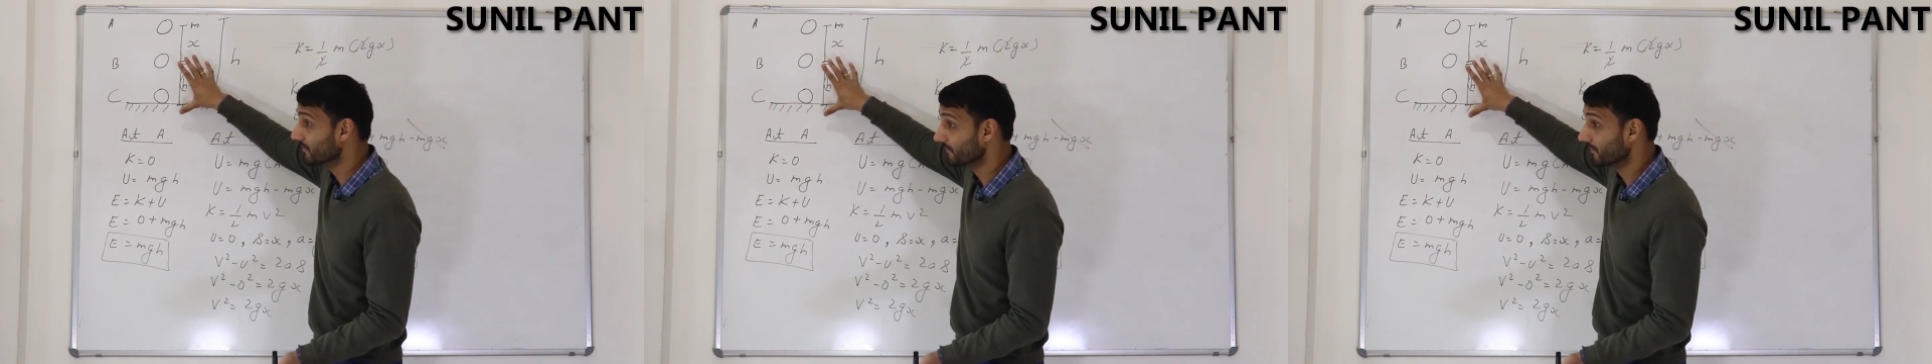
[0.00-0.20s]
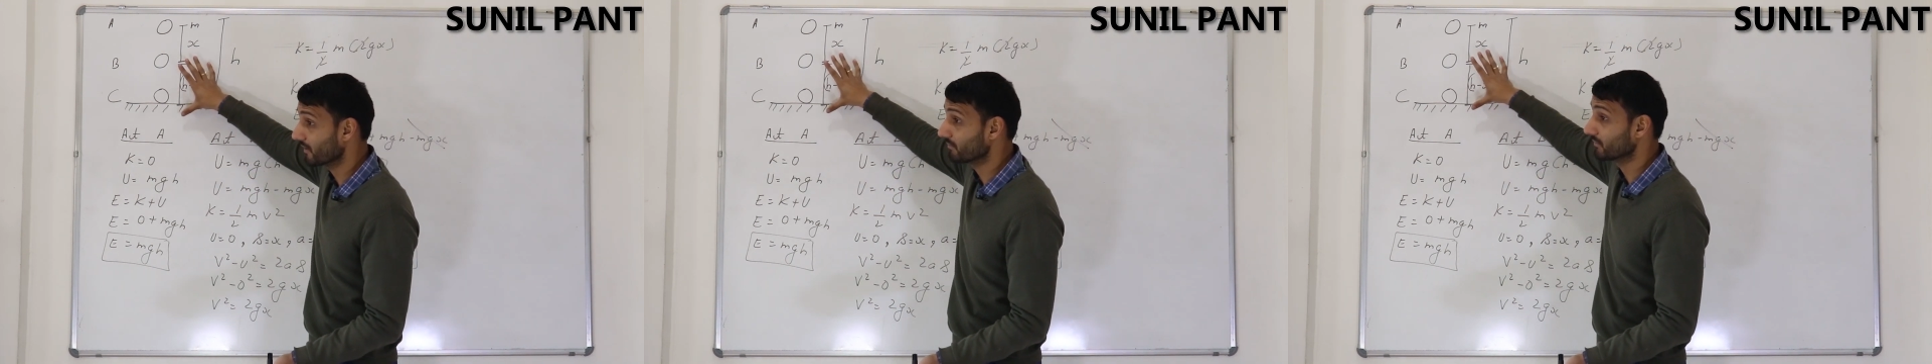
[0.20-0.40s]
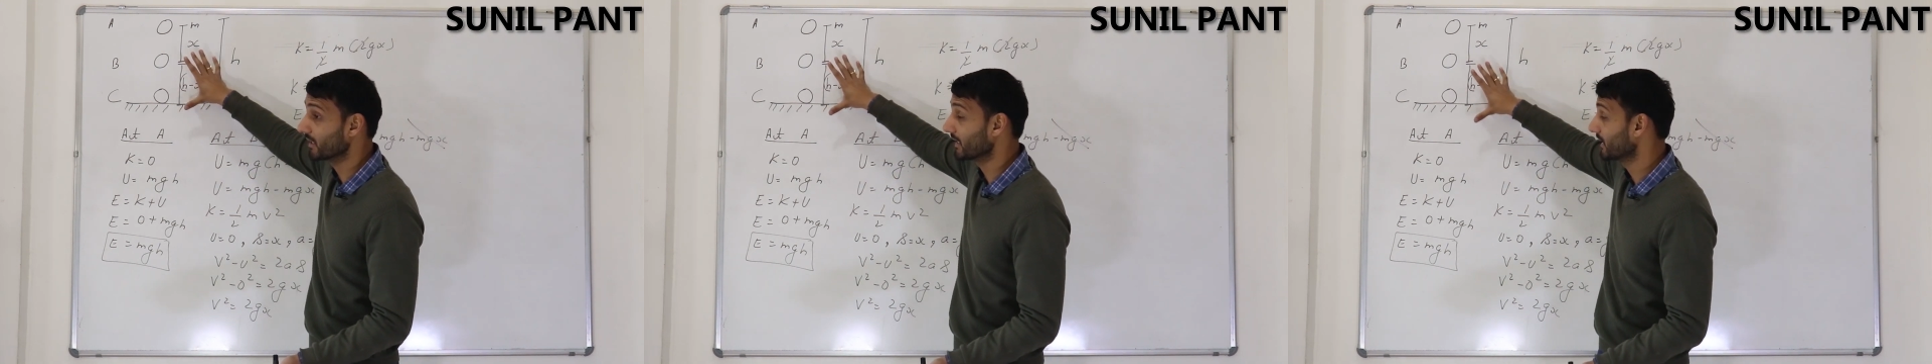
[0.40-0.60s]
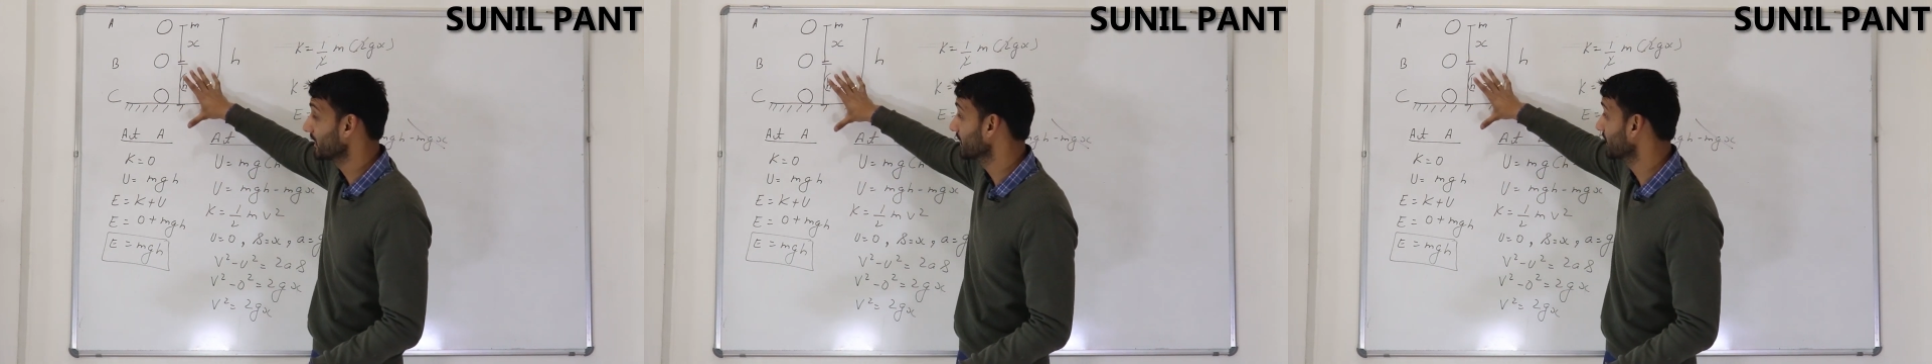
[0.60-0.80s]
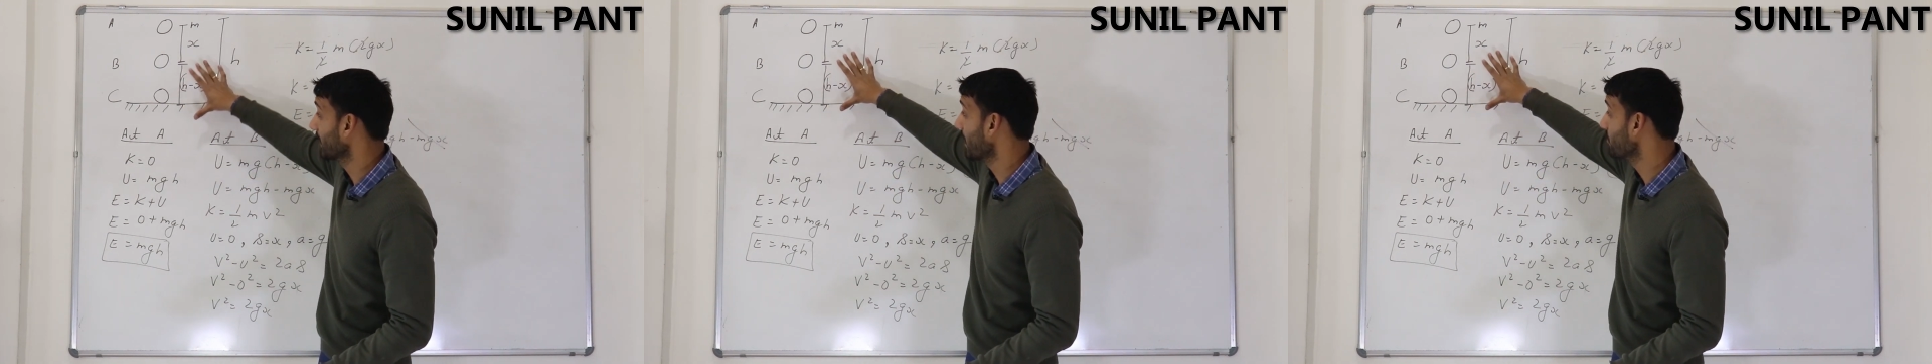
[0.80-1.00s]
from the
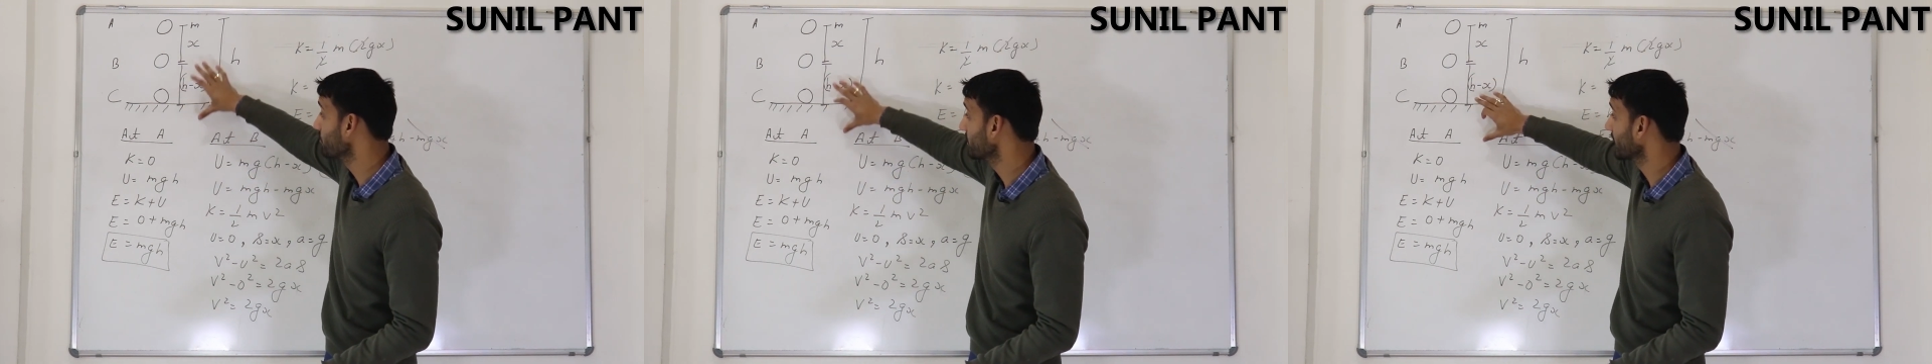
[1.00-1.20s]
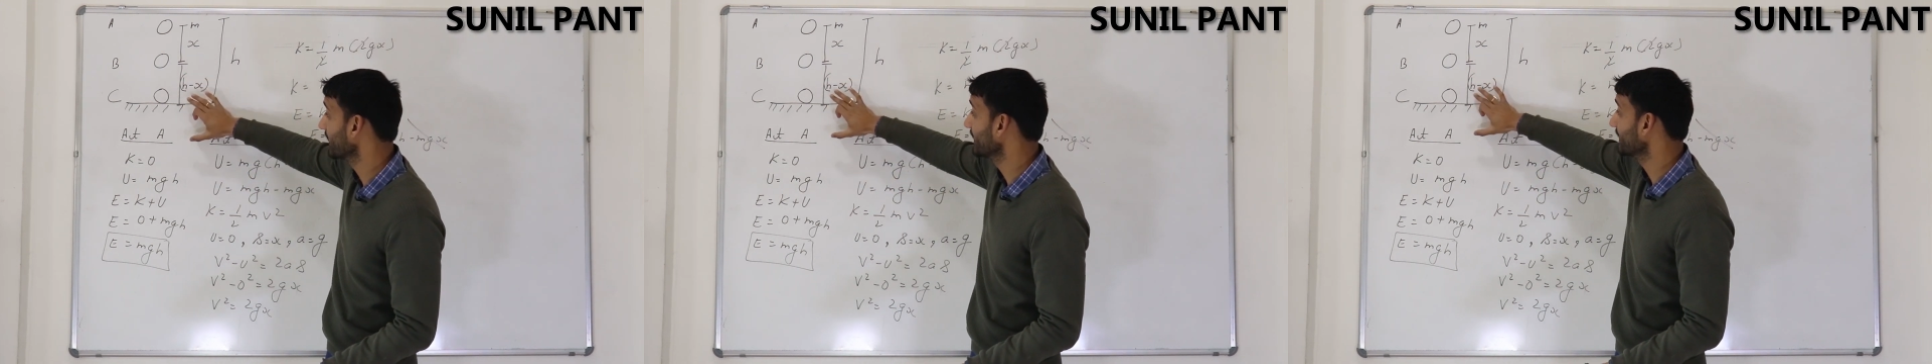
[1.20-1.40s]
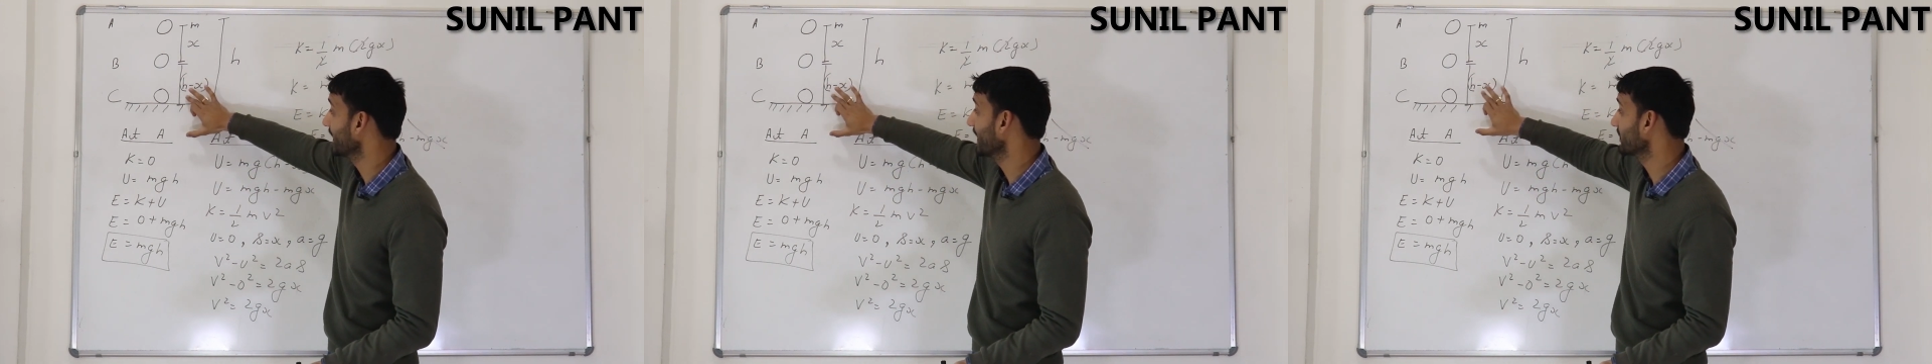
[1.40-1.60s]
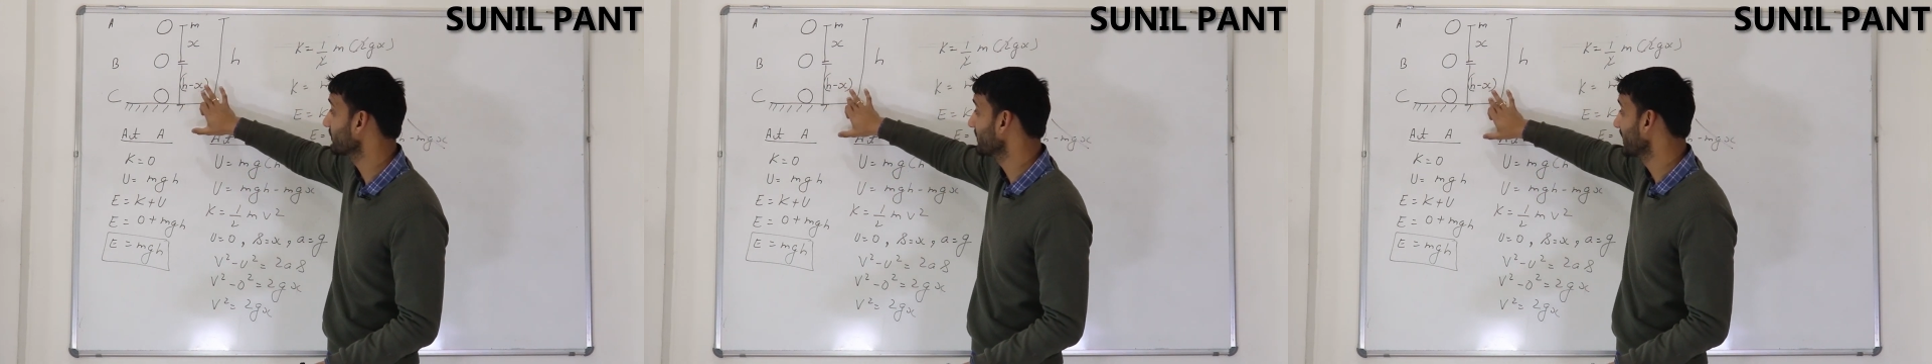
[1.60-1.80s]
ground is h